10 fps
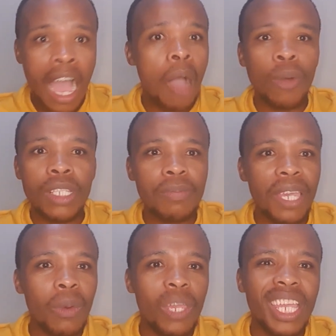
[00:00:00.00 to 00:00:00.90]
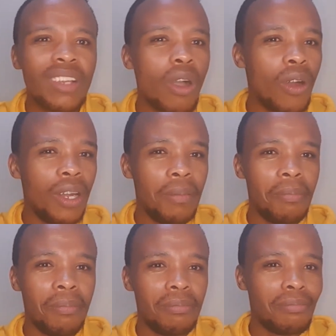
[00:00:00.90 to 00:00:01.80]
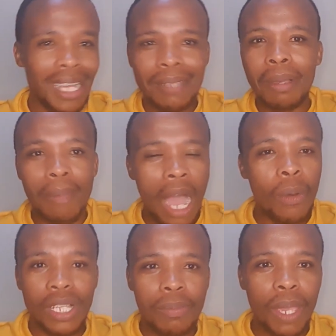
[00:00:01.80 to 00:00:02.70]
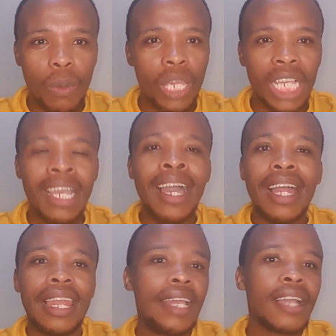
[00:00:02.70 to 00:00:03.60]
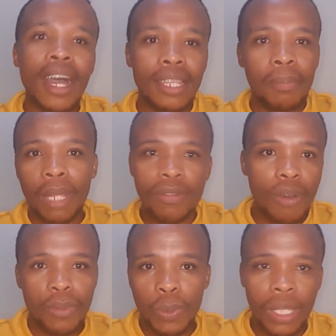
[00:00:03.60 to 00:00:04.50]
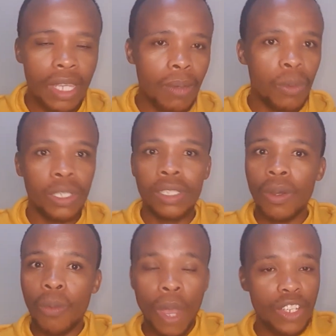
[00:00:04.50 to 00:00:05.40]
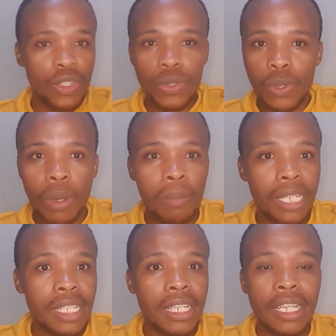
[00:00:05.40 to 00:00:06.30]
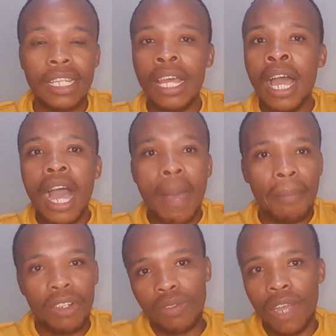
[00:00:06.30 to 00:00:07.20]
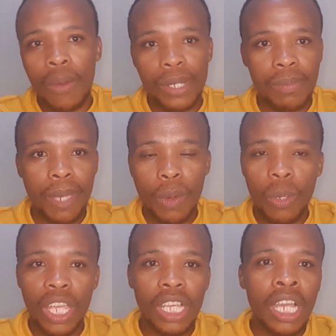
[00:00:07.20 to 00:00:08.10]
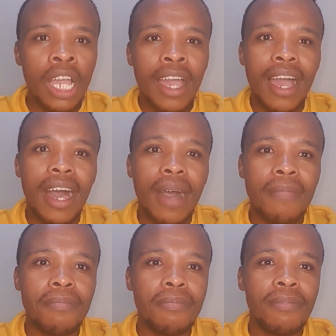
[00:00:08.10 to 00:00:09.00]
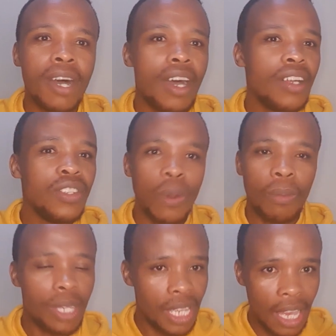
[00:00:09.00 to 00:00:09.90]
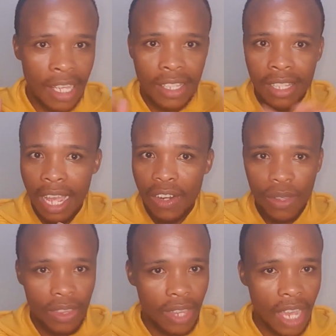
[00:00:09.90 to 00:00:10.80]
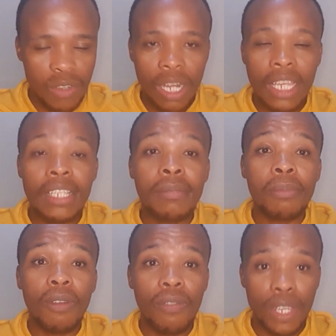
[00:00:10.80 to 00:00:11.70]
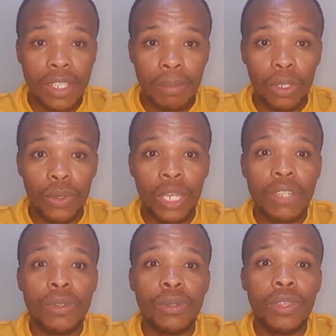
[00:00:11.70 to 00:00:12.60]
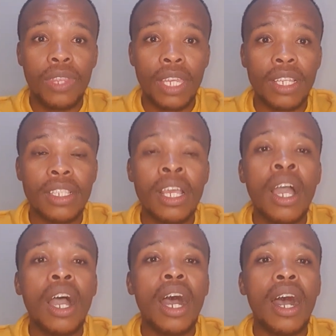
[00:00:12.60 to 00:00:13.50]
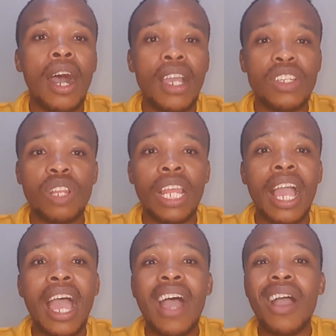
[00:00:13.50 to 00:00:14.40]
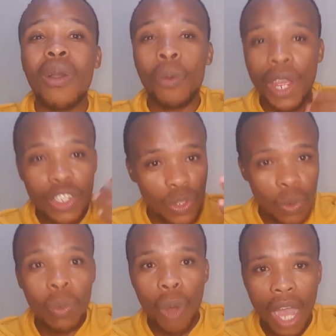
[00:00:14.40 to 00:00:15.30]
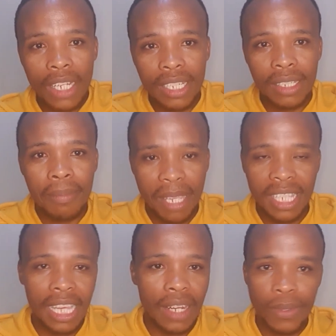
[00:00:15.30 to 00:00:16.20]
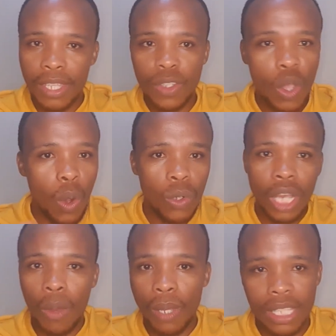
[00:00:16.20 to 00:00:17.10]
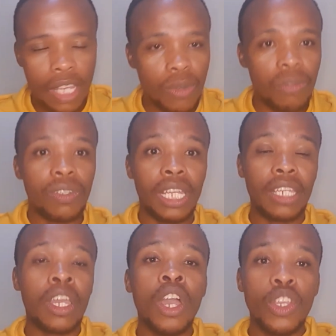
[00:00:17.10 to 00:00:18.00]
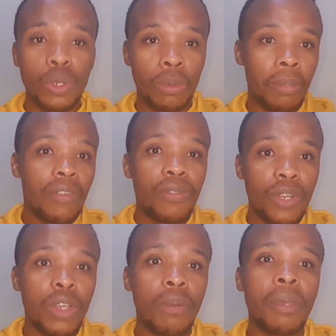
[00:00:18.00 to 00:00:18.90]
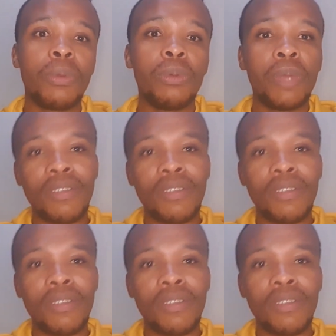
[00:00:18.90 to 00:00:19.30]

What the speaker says: hours per week or maximum hours per week like other platforms where they would want you to complete certain amount of hours per week. No, here they're not there. Actually, it's more flexible. You get to do things actually when you want. Basically, you set your own hours that you feel like you'll be free, or maybe you'll be